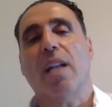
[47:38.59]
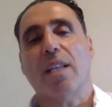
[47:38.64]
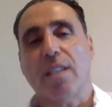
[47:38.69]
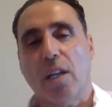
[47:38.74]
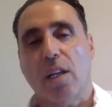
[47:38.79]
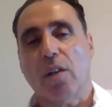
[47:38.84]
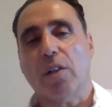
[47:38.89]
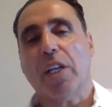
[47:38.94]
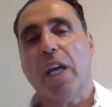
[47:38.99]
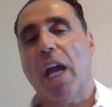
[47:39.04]
And I
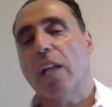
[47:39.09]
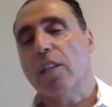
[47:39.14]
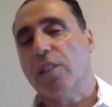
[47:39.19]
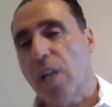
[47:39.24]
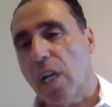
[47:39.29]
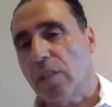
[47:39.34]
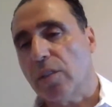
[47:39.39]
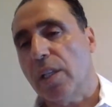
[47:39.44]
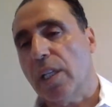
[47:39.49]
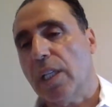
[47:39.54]
said, okay, I'll
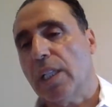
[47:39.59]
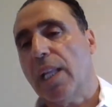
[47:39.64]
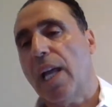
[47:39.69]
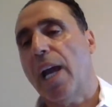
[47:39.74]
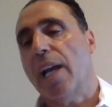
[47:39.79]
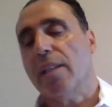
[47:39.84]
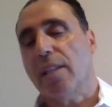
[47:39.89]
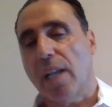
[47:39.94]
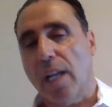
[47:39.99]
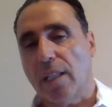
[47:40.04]
talk to the
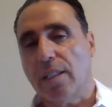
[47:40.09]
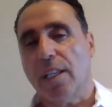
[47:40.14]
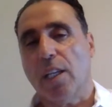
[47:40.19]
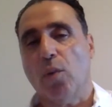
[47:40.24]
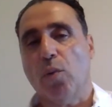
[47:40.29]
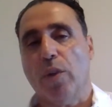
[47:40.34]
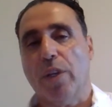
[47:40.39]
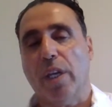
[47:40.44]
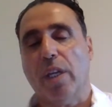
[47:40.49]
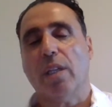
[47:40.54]
client and I'll
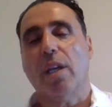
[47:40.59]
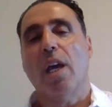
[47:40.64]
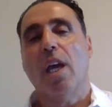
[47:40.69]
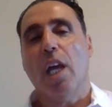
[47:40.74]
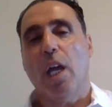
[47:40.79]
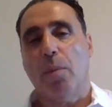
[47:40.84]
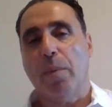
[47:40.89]
deal with it.